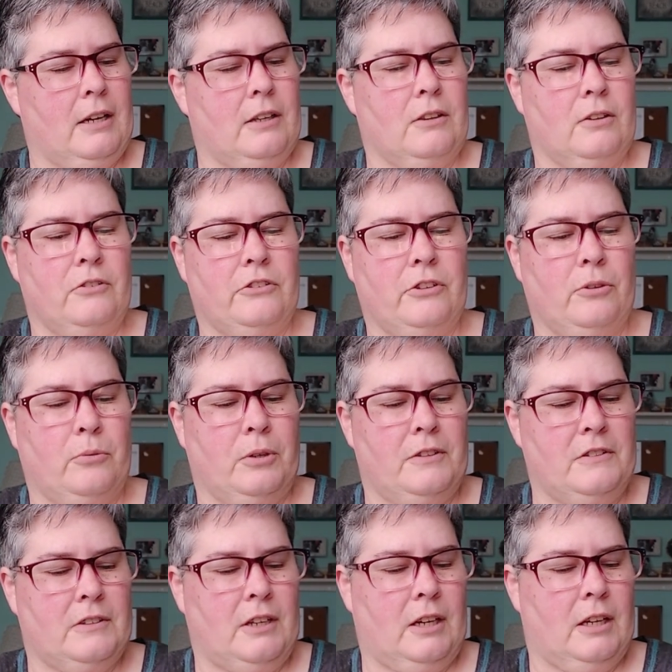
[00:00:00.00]
Those are the
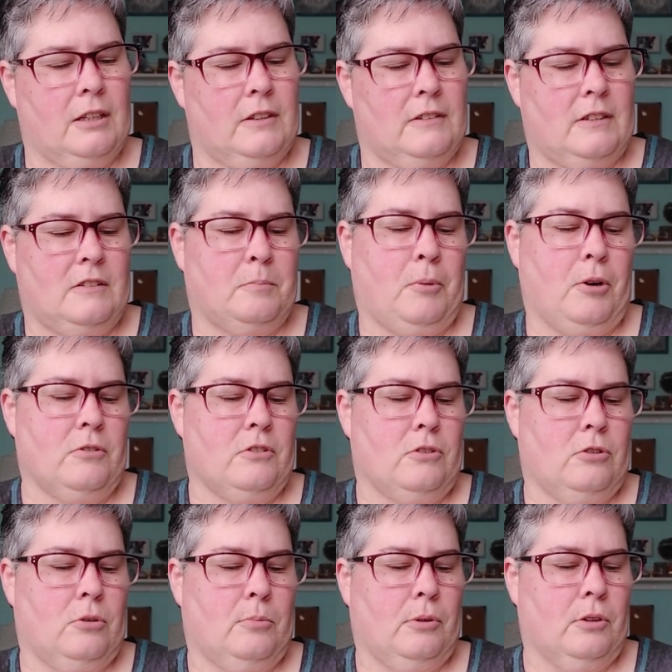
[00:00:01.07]
ones I, this says Barnes &
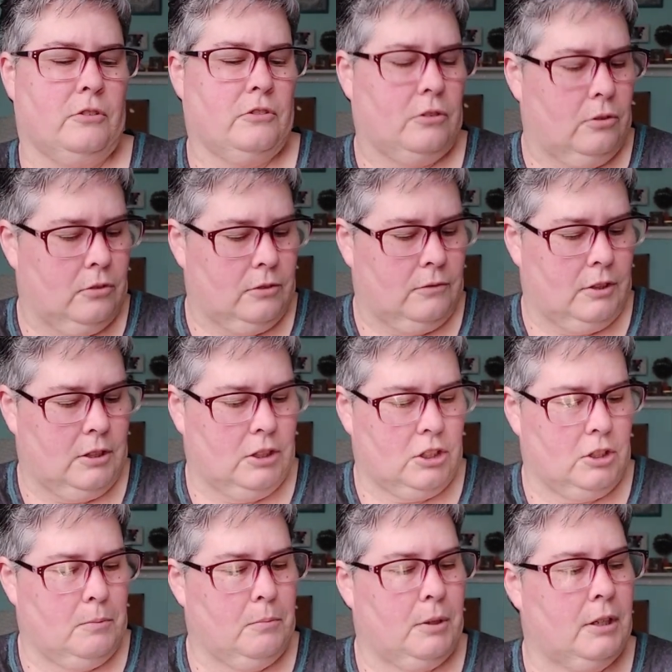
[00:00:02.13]
Noble exclusive
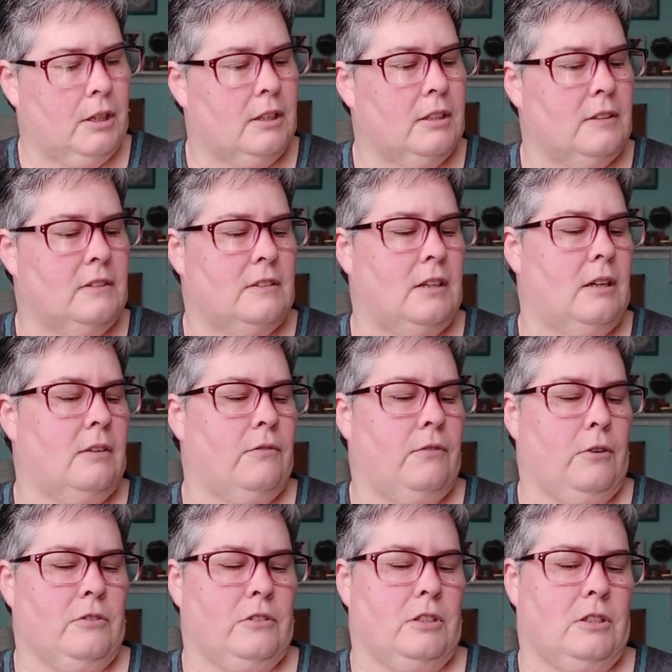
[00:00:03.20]
edition, but it did say
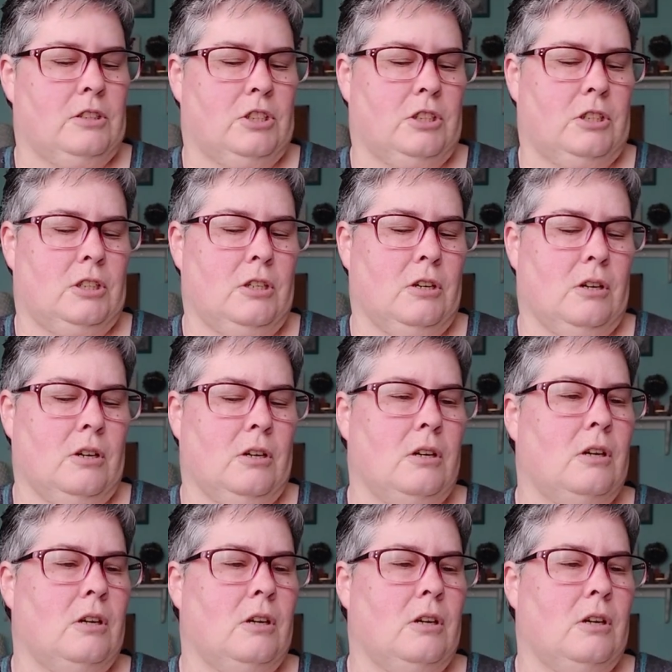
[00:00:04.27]
first edition in here.